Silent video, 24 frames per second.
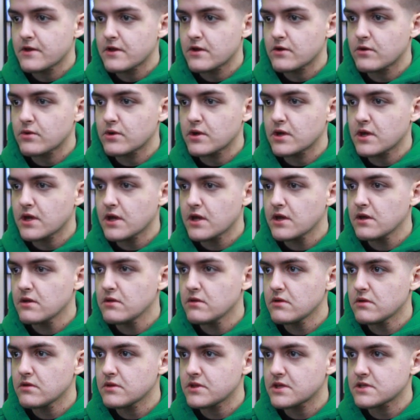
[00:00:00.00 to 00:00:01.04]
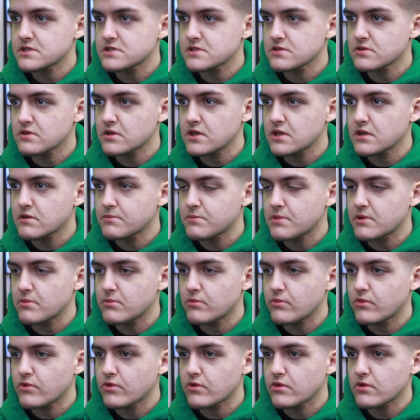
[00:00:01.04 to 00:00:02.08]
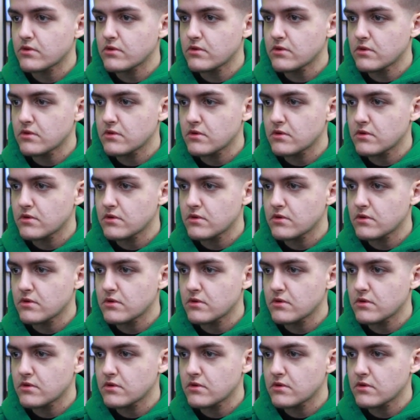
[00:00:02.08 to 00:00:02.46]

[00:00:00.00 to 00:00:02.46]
Okay, that's looking a bit more...